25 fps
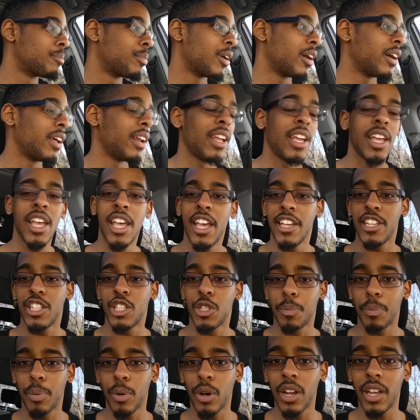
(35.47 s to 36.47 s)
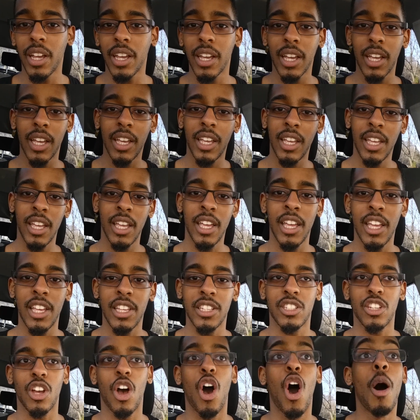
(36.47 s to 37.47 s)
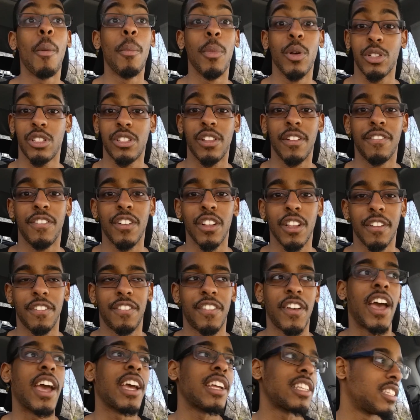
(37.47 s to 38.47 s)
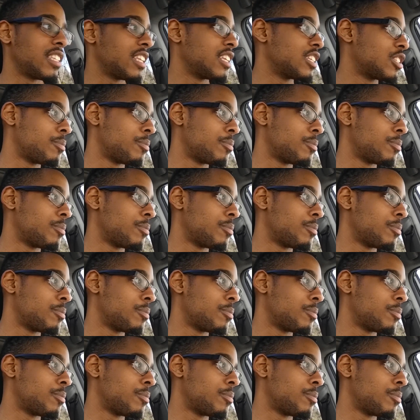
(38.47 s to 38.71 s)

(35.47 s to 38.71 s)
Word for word: But spring is almost in full effect.